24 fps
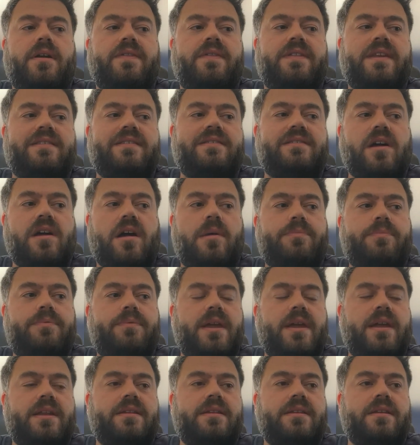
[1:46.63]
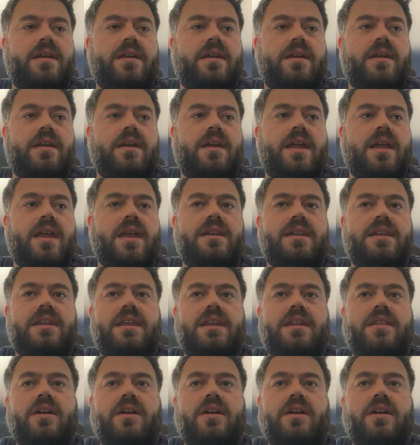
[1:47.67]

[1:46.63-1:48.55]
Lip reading: desktop and any